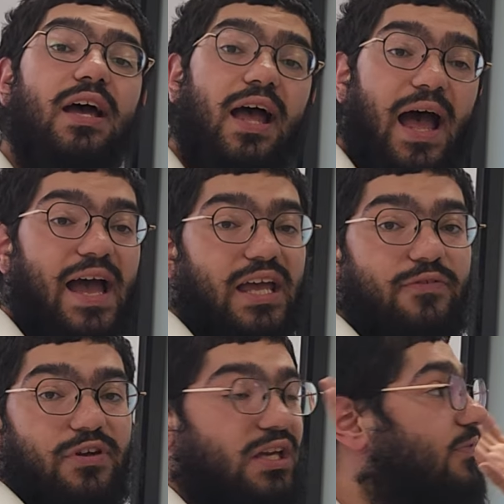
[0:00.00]

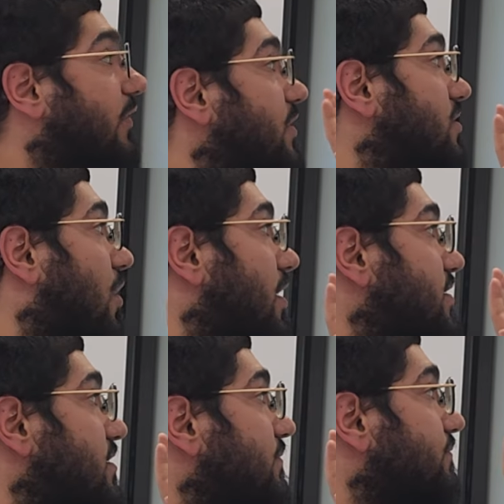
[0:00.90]
chayiv even if it's
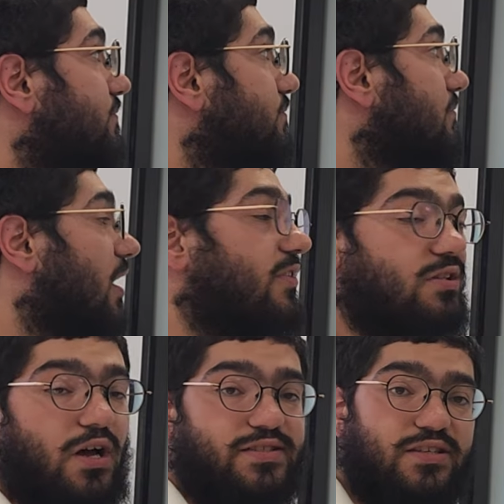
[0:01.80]
lost. If it's
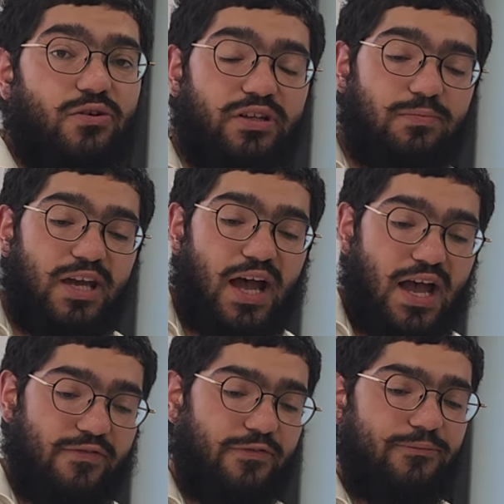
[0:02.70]
lost, he's going to be chayiv.